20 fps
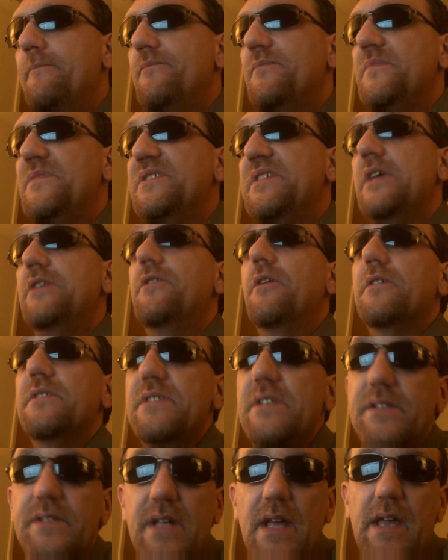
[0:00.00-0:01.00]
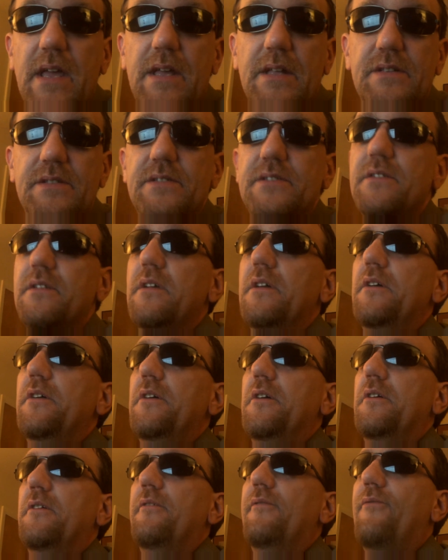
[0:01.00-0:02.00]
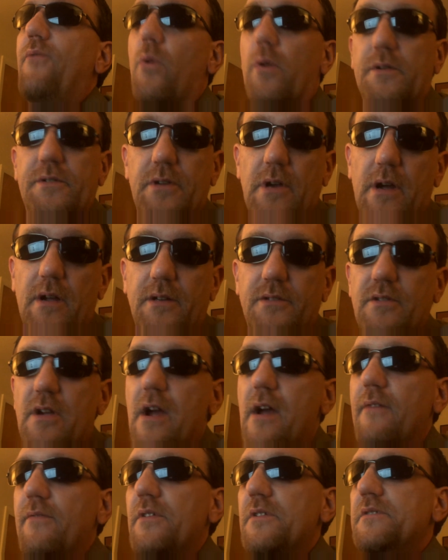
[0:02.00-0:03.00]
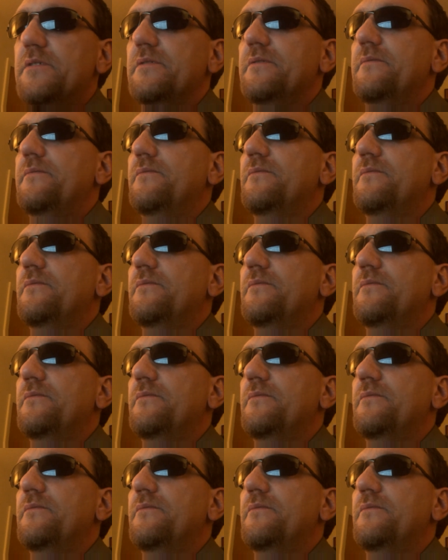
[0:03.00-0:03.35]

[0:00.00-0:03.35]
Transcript: See nurses, aides, fork truck drivers,